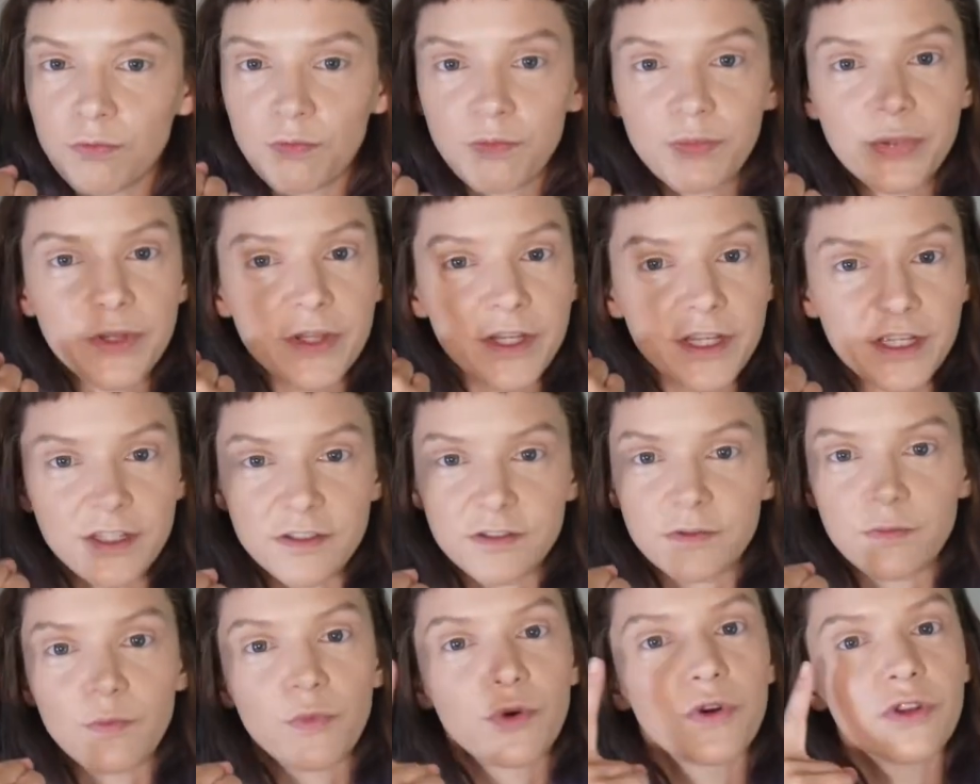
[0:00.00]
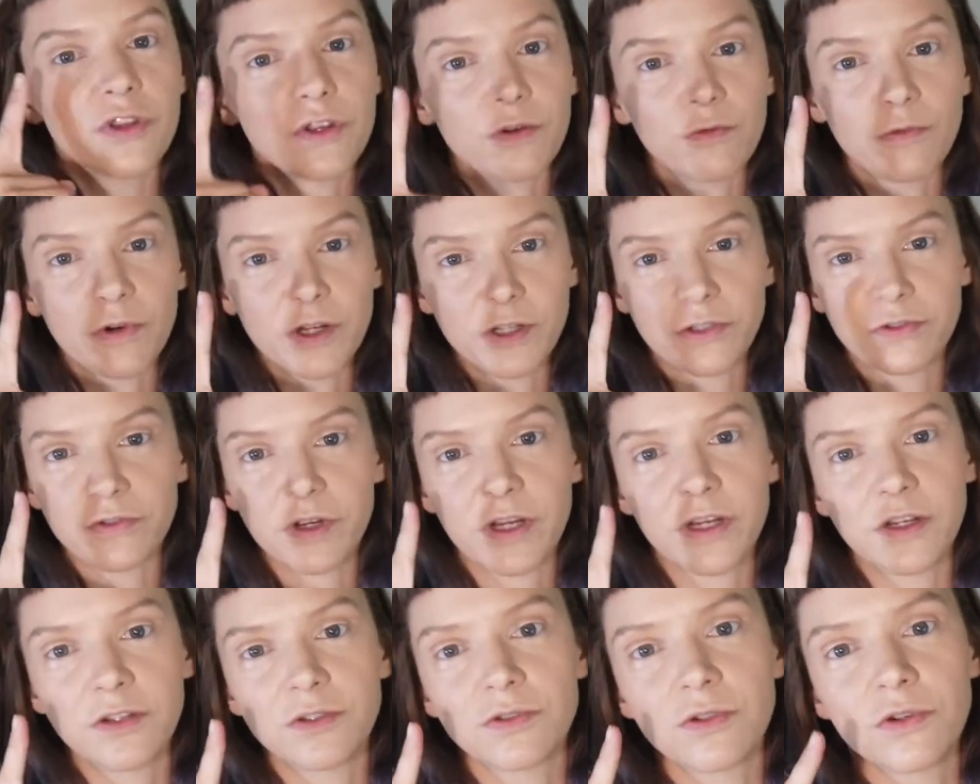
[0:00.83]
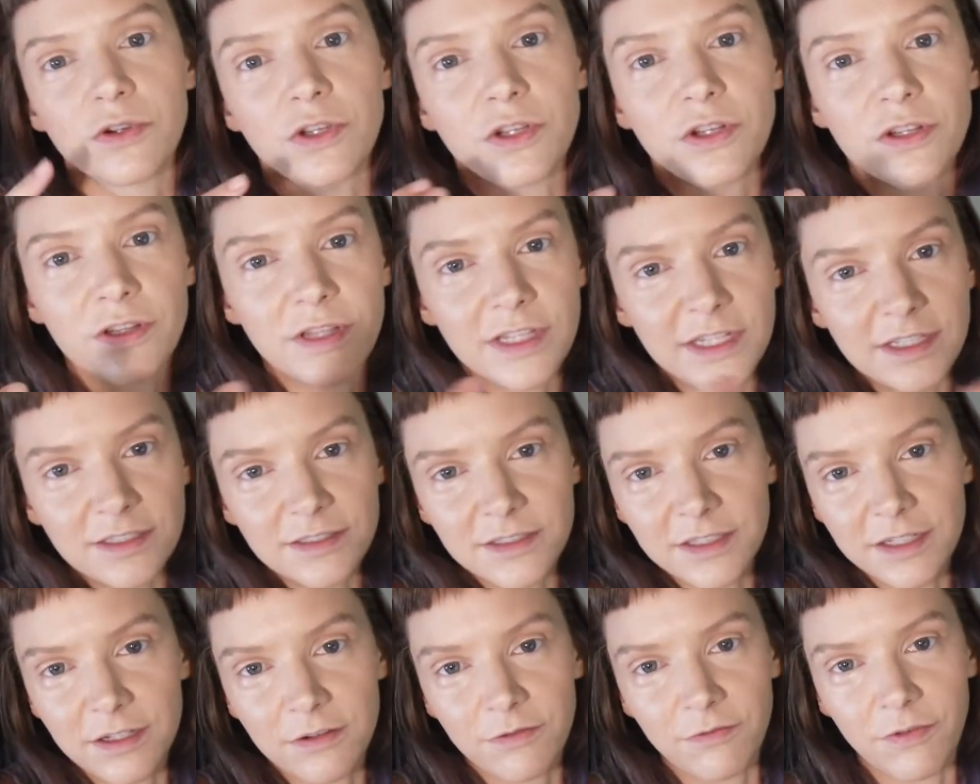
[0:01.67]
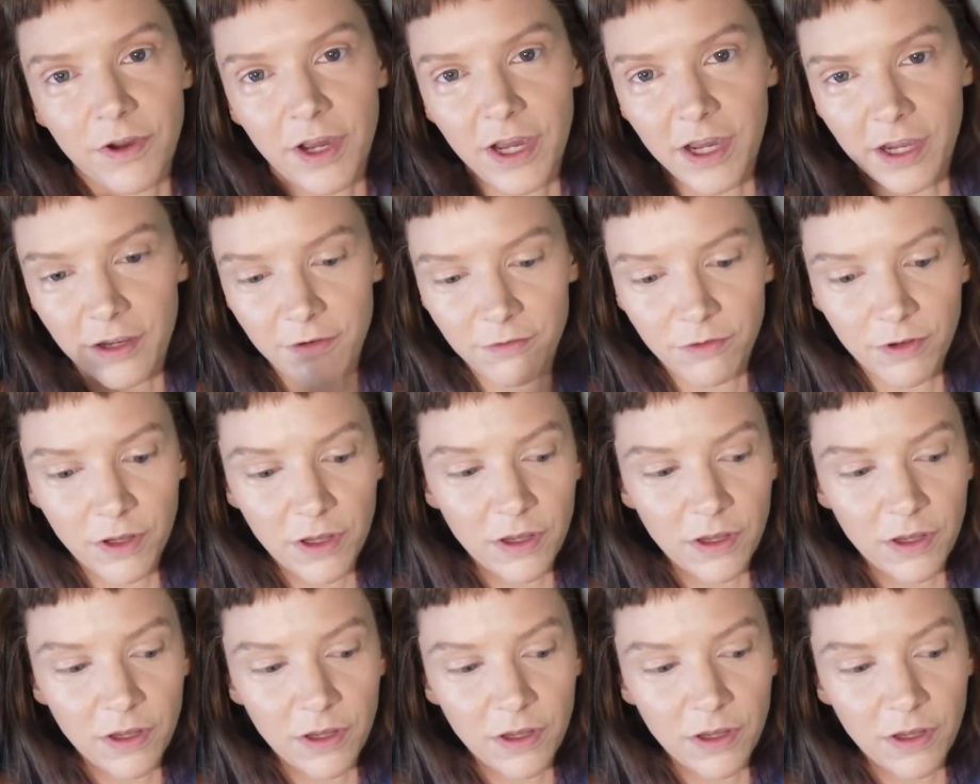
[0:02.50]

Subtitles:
Please, more than one drainage hole. You at least need 5.